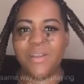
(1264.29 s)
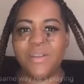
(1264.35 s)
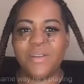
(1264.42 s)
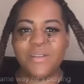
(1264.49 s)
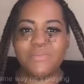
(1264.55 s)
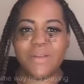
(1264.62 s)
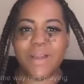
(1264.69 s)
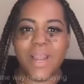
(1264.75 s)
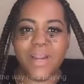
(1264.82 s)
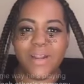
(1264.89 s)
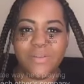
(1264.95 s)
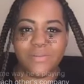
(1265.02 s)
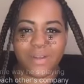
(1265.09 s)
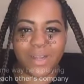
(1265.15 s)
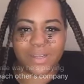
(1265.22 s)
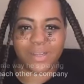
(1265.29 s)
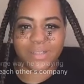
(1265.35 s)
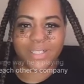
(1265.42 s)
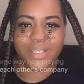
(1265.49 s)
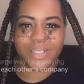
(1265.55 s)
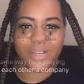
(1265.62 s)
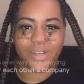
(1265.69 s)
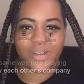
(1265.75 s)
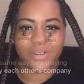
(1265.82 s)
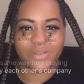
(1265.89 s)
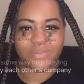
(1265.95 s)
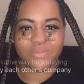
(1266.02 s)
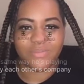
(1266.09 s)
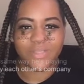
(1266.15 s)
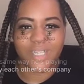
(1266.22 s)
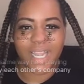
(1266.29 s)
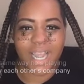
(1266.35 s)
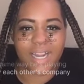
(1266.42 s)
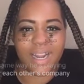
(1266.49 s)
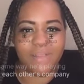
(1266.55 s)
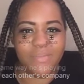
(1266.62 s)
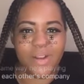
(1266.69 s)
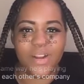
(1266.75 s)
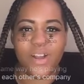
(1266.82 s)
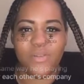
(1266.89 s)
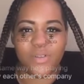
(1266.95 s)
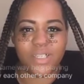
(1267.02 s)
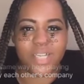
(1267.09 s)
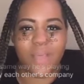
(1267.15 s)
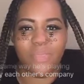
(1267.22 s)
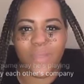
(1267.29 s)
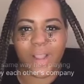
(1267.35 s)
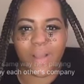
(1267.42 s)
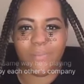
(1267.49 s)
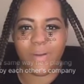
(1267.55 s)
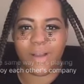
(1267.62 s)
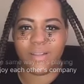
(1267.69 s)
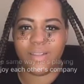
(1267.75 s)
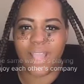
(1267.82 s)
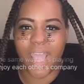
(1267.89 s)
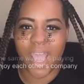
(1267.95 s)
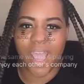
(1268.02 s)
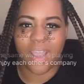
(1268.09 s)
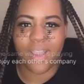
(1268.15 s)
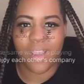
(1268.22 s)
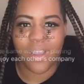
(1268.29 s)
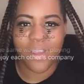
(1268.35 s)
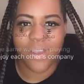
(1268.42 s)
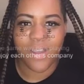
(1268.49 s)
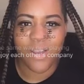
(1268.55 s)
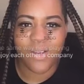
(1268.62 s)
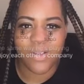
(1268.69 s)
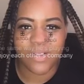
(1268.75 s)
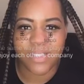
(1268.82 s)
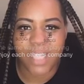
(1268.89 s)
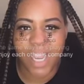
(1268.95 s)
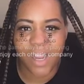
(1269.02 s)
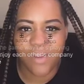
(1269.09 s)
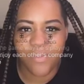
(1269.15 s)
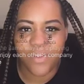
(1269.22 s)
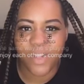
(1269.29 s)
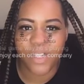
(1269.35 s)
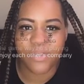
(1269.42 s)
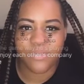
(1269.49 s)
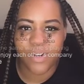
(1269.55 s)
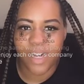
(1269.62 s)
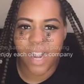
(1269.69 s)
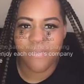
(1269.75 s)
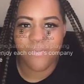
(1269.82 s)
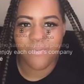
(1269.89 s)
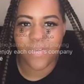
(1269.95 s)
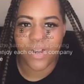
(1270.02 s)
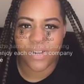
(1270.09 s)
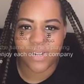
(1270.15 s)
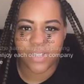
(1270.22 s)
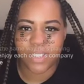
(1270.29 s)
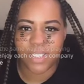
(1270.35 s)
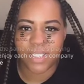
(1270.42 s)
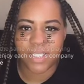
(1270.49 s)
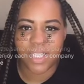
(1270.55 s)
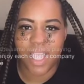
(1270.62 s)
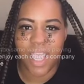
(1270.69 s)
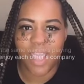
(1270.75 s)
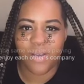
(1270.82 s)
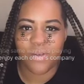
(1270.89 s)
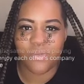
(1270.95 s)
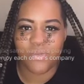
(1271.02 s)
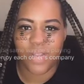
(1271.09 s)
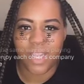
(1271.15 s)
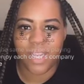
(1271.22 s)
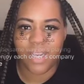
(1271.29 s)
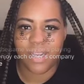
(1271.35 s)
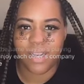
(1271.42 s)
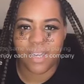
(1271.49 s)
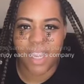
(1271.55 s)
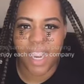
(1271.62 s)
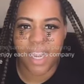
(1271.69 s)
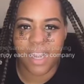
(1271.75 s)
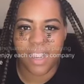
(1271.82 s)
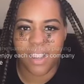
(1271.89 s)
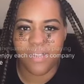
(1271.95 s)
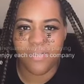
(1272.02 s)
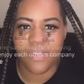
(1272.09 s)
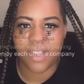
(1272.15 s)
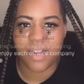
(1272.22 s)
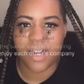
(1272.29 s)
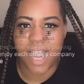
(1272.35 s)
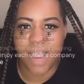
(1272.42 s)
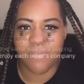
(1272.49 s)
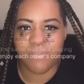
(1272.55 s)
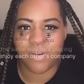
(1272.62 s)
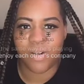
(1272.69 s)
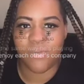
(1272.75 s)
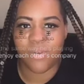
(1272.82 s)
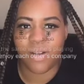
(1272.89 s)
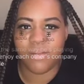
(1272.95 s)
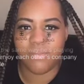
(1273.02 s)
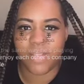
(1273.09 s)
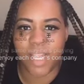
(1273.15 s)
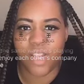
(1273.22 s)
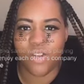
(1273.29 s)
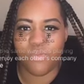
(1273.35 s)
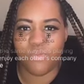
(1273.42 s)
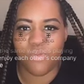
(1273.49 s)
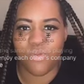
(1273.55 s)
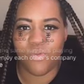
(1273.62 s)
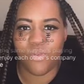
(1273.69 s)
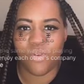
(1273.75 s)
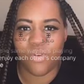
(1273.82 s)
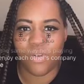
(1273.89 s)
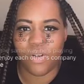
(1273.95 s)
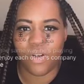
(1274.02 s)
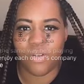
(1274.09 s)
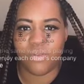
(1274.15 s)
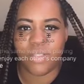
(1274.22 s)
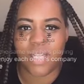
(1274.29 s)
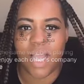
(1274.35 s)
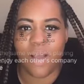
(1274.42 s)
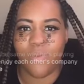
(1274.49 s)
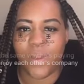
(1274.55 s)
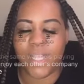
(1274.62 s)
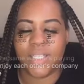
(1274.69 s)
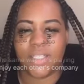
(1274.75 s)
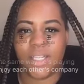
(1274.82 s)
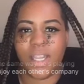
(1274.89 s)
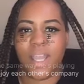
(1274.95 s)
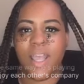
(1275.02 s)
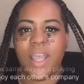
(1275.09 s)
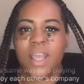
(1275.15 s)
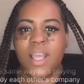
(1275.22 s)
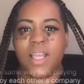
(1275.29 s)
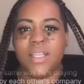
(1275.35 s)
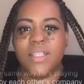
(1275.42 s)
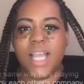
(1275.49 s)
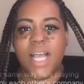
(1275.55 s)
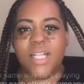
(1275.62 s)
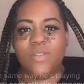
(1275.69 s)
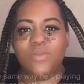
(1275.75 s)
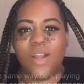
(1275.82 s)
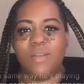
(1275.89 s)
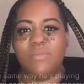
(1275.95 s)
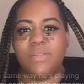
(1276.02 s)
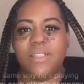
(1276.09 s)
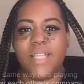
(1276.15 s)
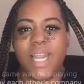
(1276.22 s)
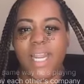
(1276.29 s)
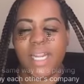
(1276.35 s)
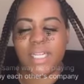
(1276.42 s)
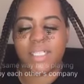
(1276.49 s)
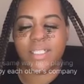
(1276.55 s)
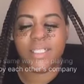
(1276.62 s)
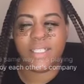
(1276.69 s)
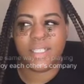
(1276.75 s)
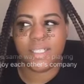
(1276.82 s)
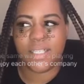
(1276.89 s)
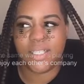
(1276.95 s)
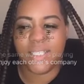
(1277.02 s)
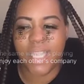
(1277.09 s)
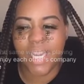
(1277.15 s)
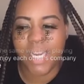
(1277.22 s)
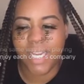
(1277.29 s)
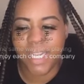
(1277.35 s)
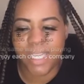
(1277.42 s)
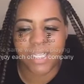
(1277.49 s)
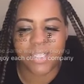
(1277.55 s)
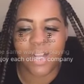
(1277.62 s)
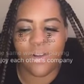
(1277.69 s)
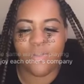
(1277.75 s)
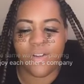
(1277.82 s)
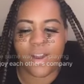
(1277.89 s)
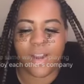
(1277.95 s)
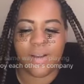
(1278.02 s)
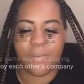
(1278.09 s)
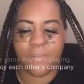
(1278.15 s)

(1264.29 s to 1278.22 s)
but anyway, so yeah, let me know what y'all think about that. I'll take it for his word at first. And when and if the lie blow up, then you move on. No time wasted. That's what I'm saying, sis. The thing is, all right,